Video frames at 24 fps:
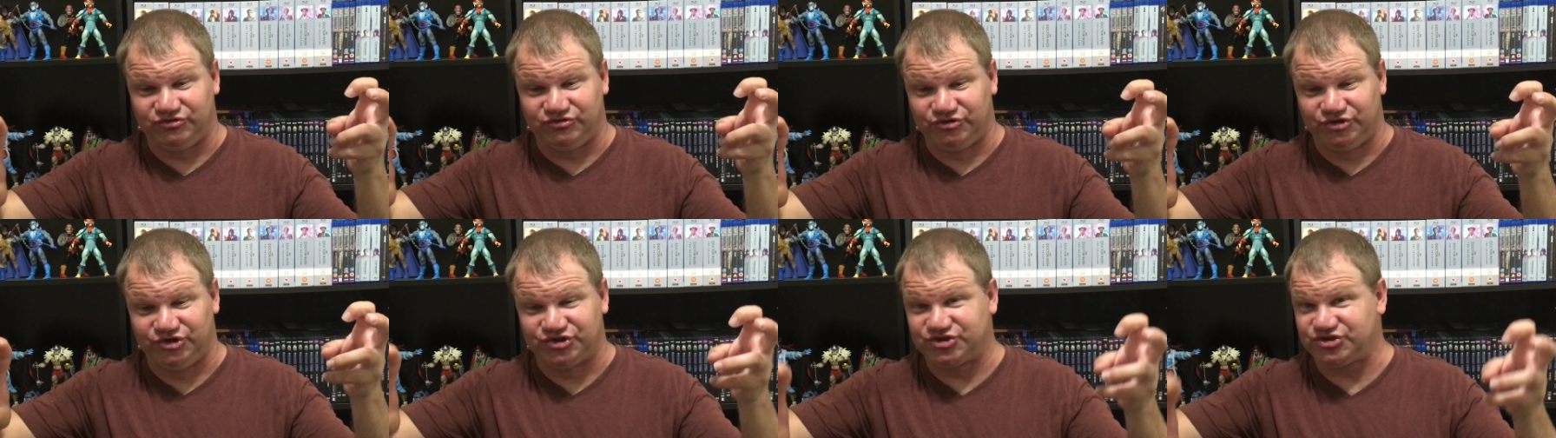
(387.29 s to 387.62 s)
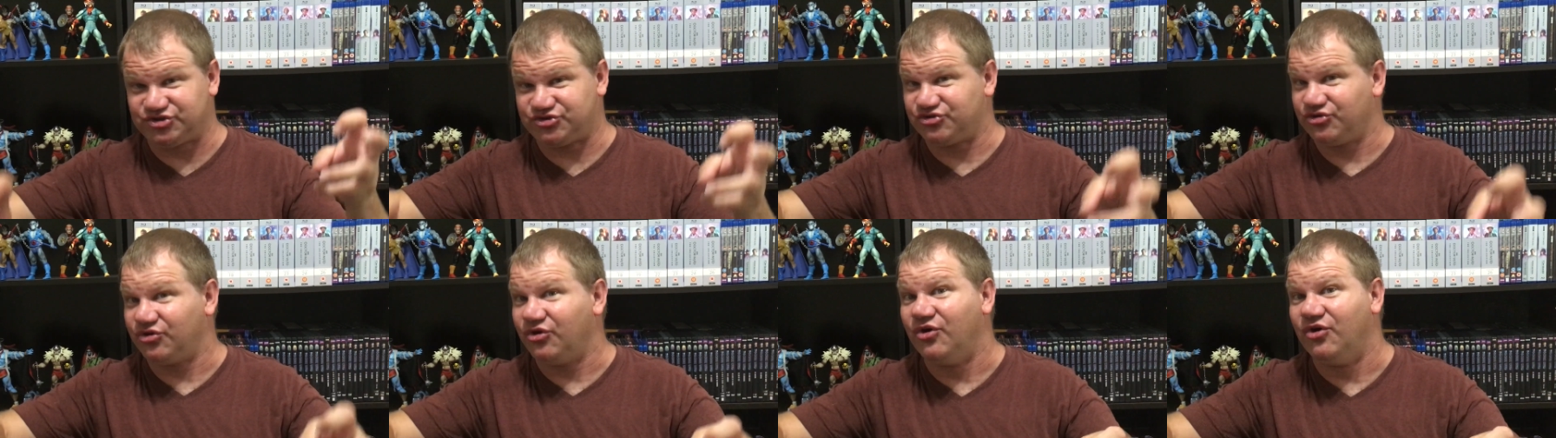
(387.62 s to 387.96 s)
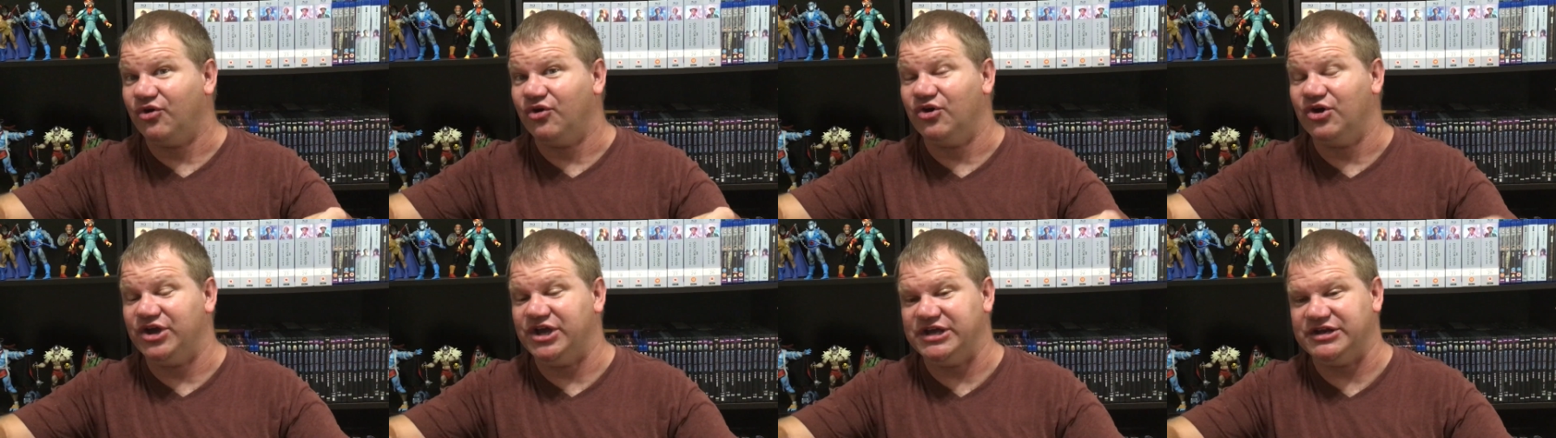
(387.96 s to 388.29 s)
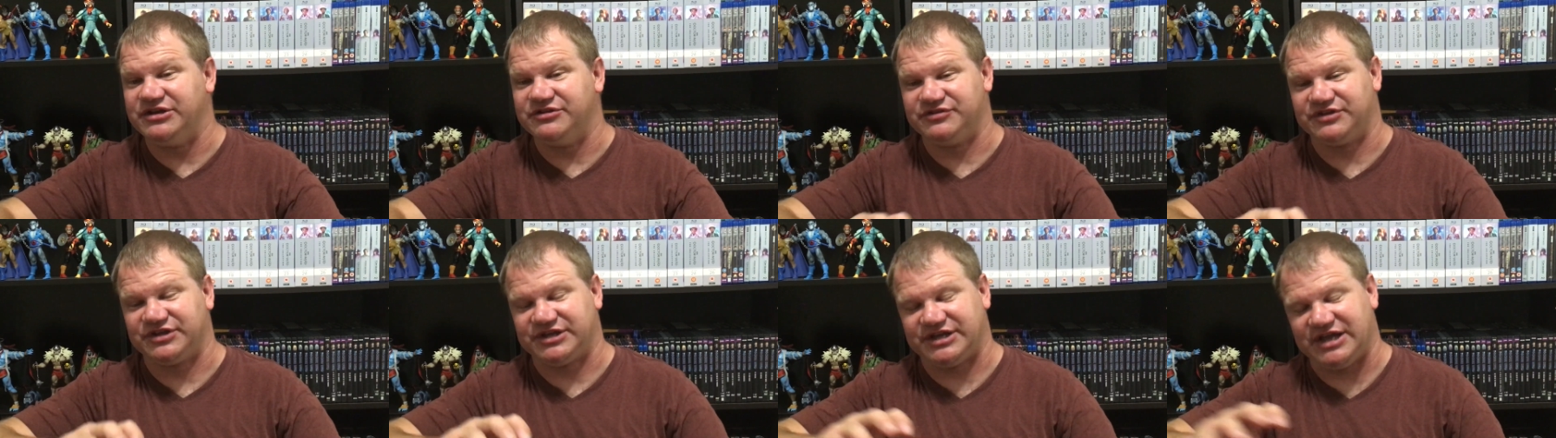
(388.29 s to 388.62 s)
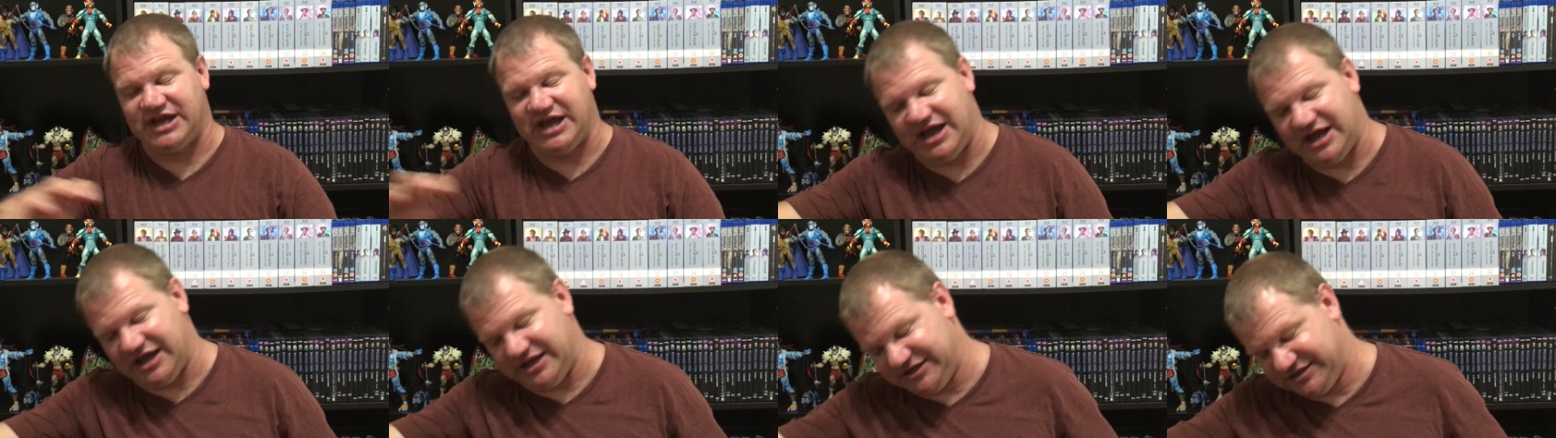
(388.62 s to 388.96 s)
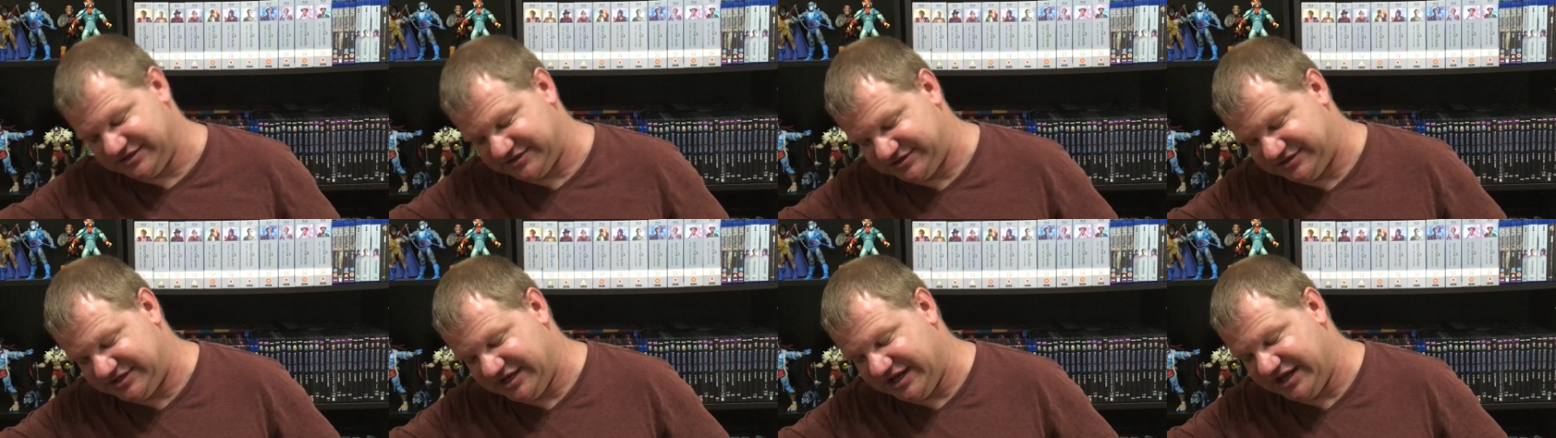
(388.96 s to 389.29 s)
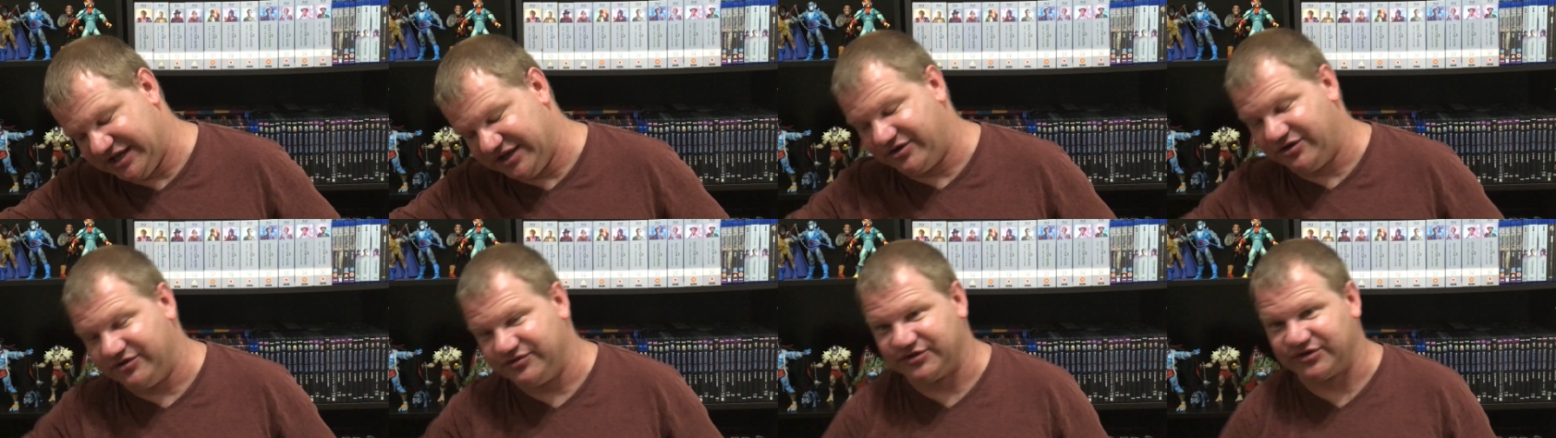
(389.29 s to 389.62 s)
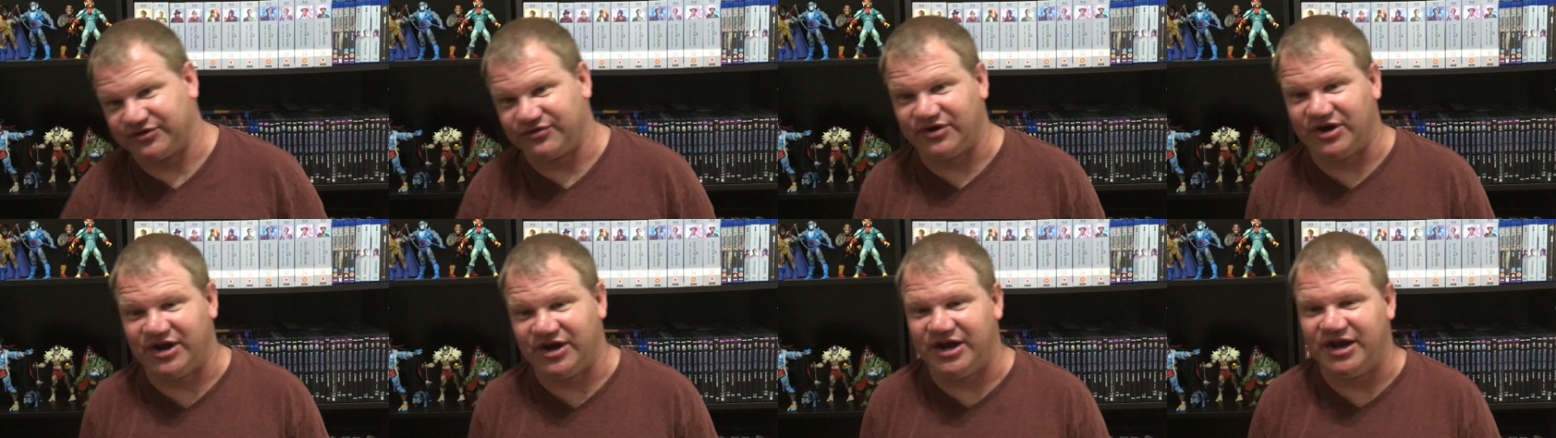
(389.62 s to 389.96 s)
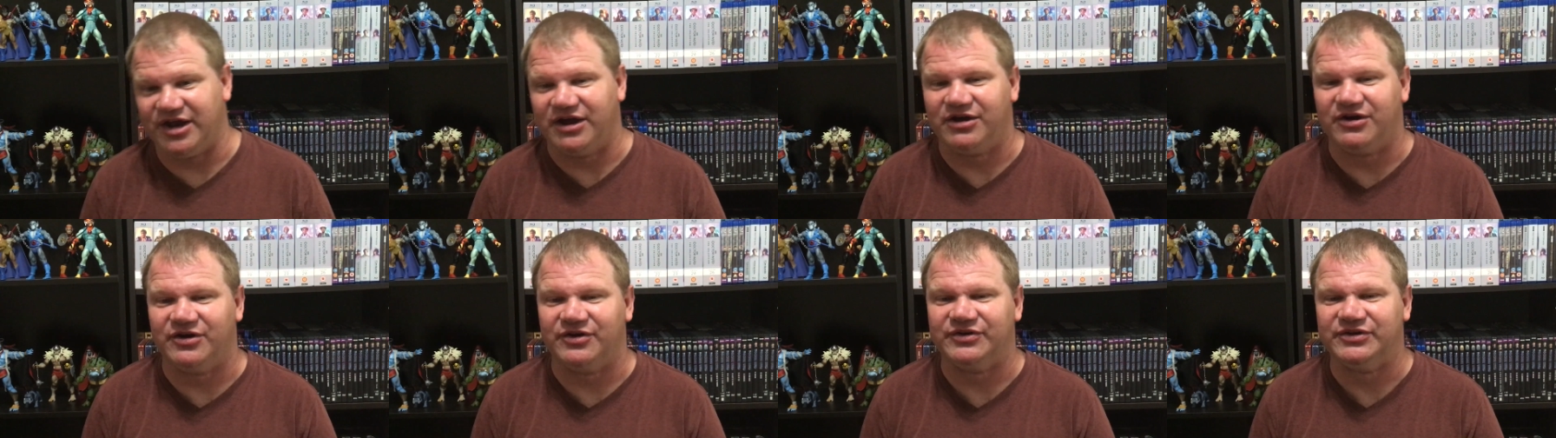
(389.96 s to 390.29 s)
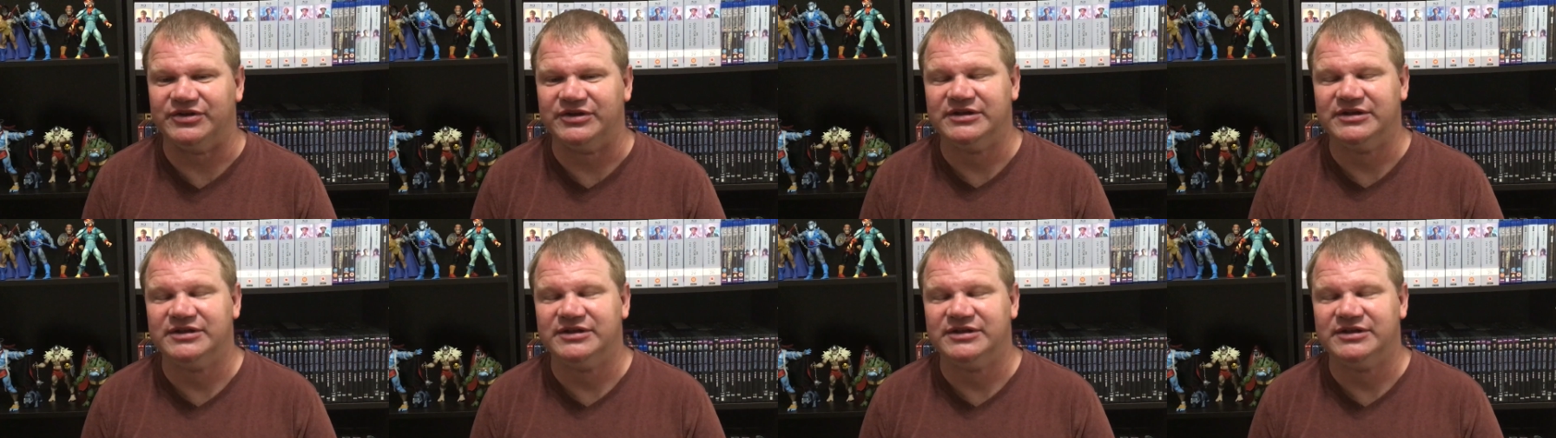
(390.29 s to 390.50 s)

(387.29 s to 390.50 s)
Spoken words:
destroyed, and the guy is dead on the ground.